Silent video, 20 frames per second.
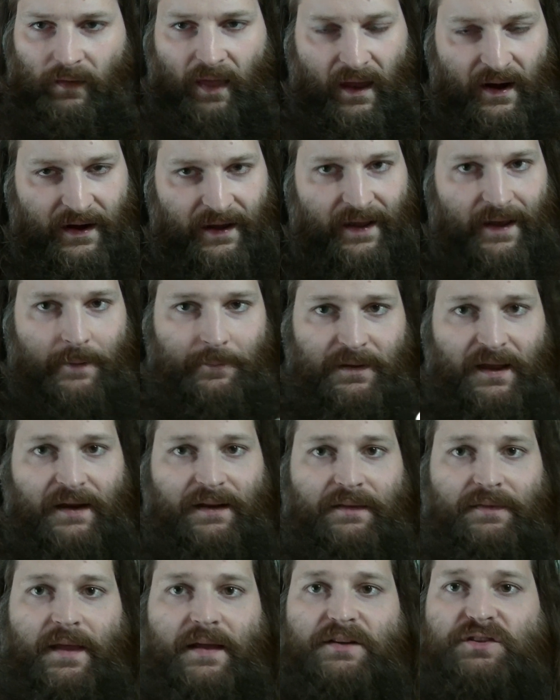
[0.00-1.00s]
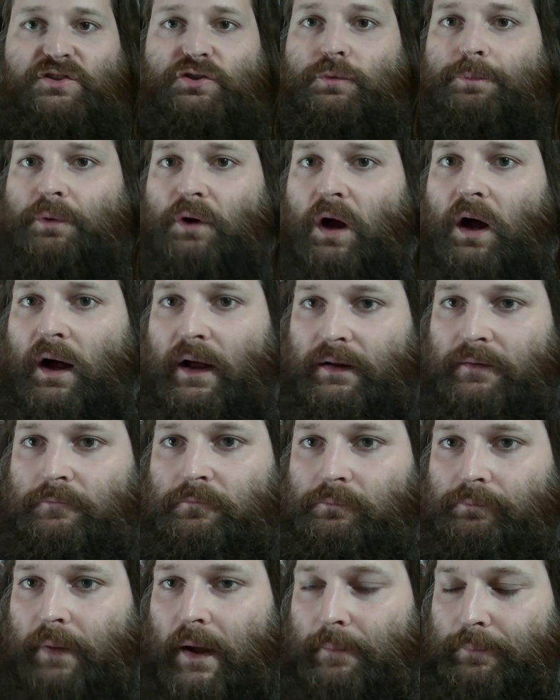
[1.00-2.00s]
And I am getting that super hot
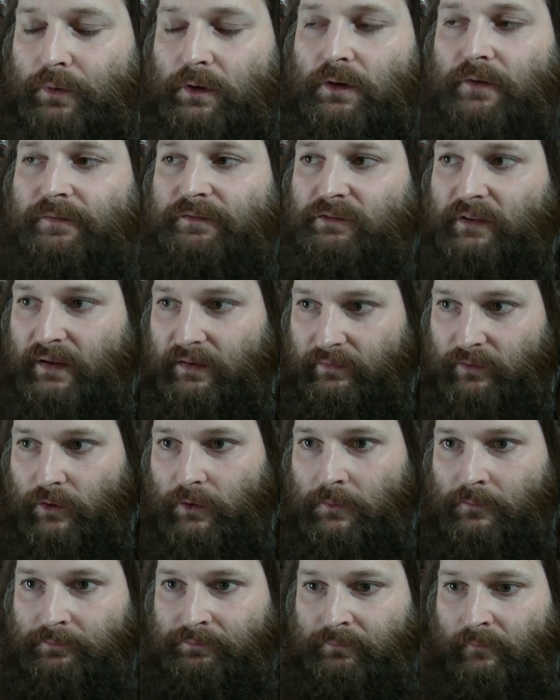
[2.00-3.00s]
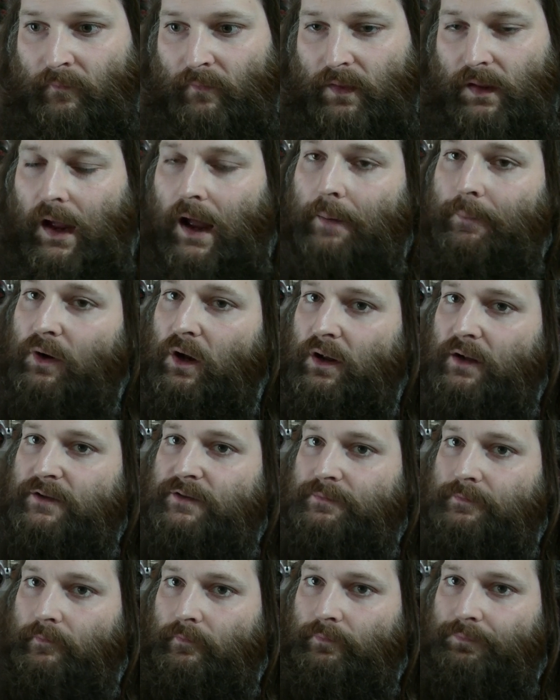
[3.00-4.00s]
pepper flavor. I'm not
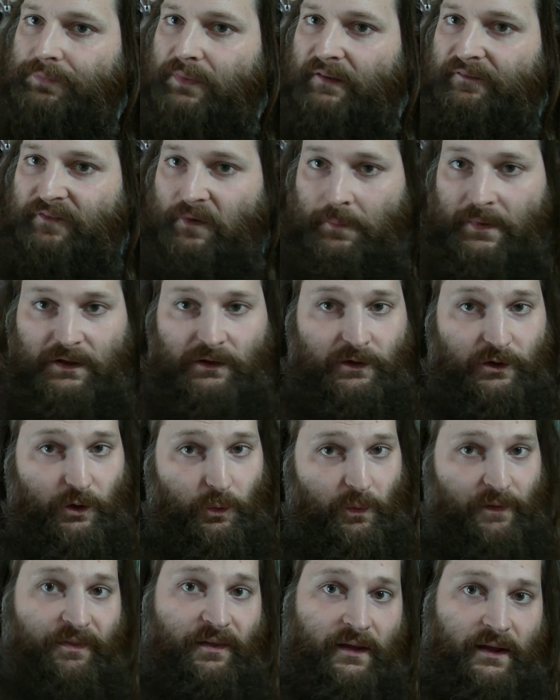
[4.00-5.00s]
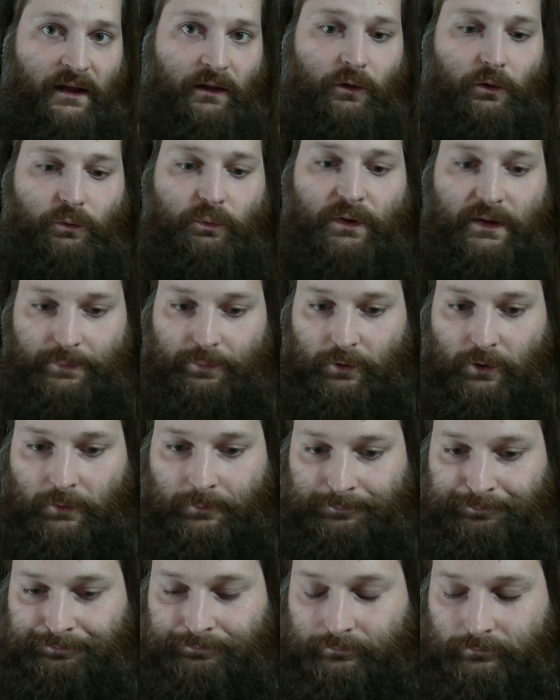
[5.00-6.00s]
familiar with a Yellow Reaper.
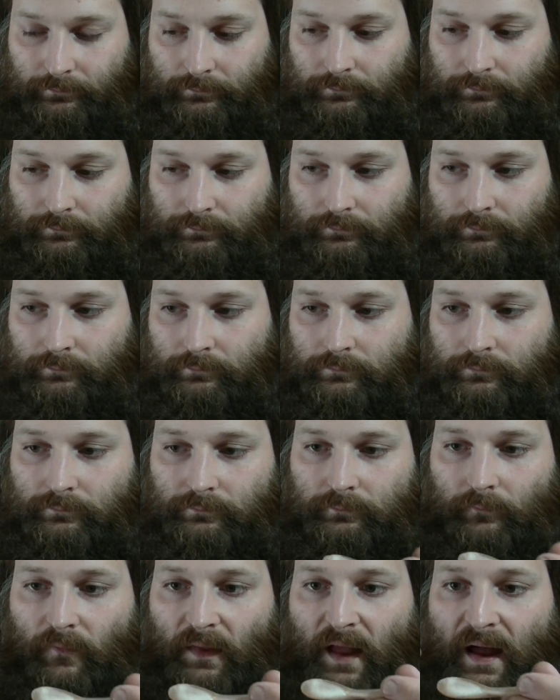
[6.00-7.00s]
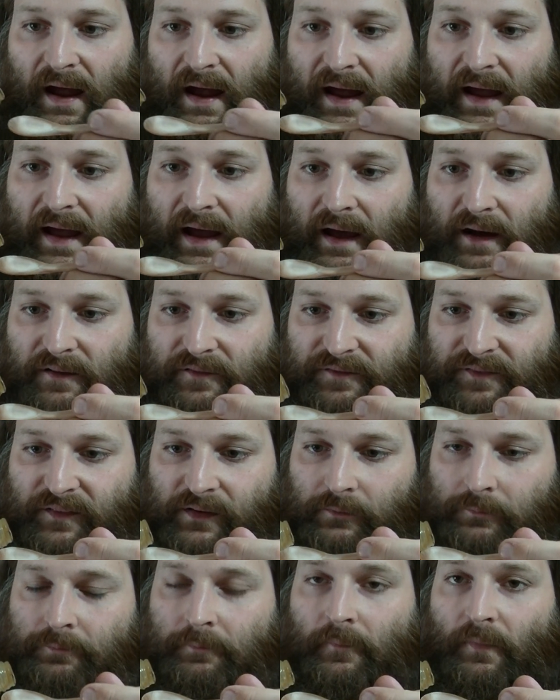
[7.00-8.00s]
I have
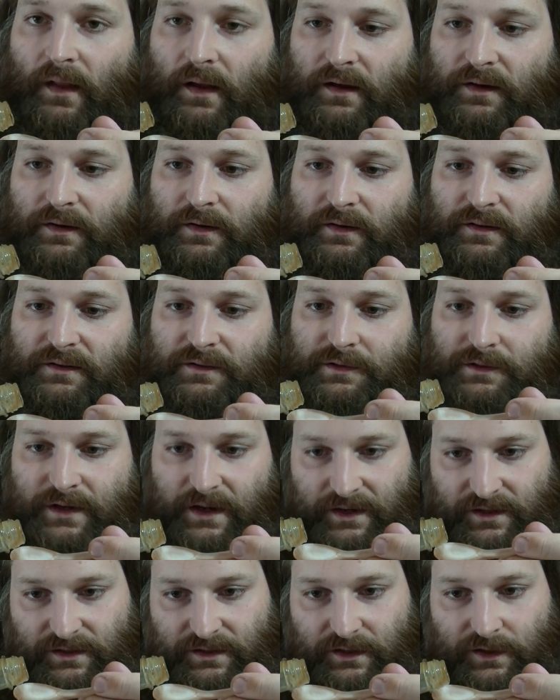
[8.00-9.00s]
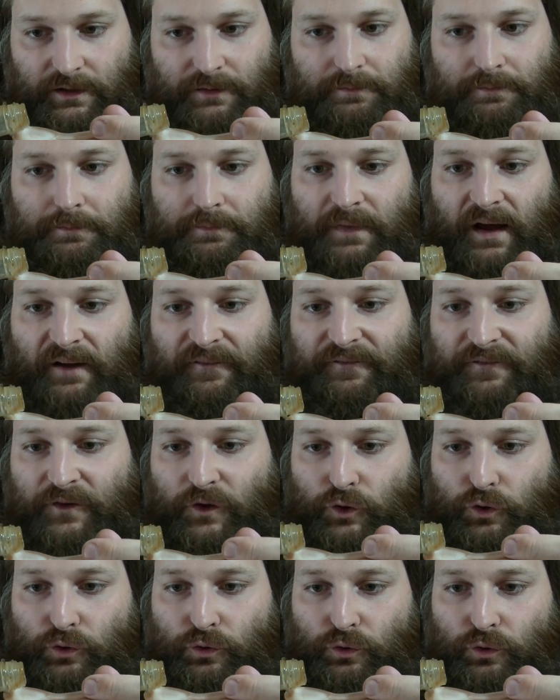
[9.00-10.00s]
tasted a
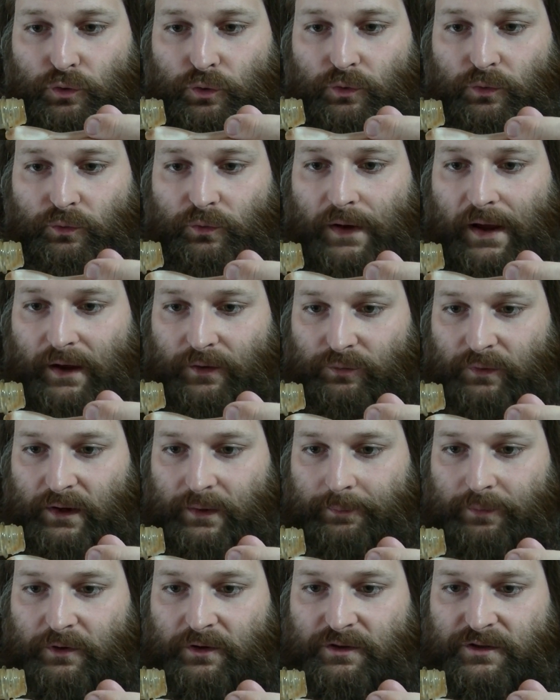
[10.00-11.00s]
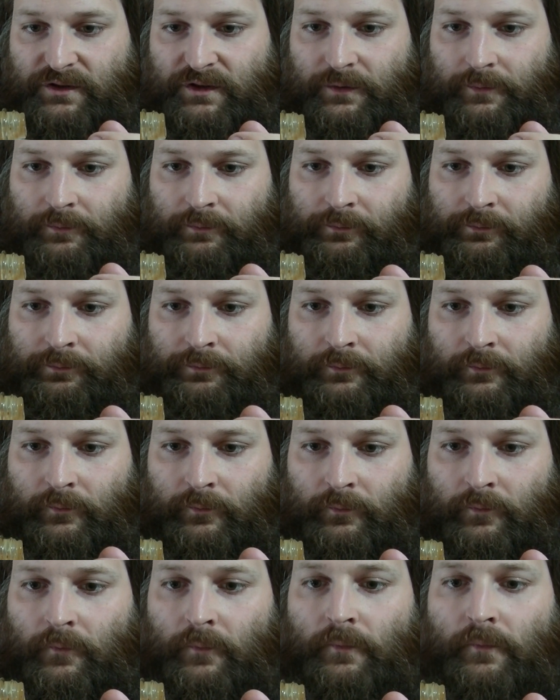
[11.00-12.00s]
few Red Reapers,
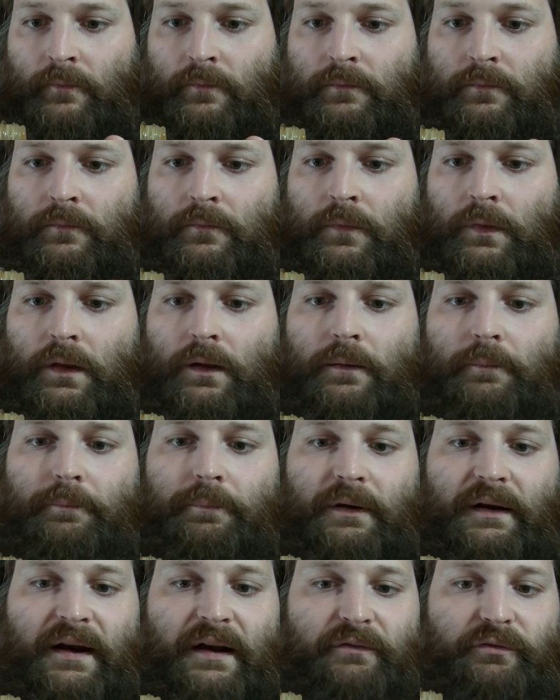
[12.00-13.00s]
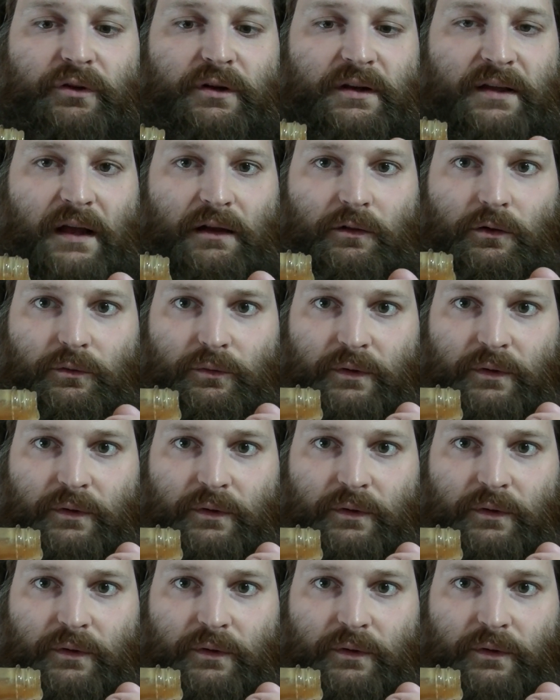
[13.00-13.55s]
but never a Yellow